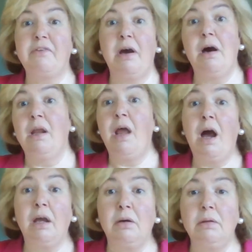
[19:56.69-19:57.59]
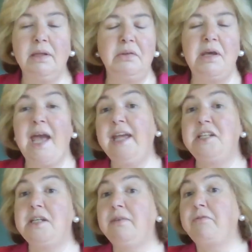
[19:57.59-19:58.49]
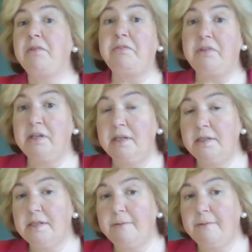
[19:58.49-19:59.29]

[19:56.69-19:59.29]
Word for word: Carlisle in the 1850s,